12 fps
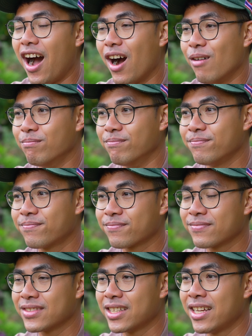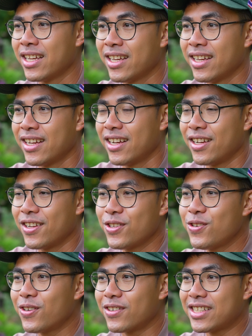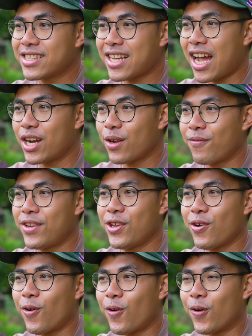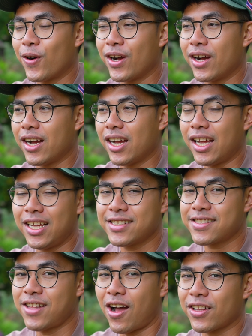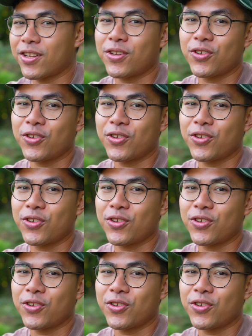You know, this kind of video is not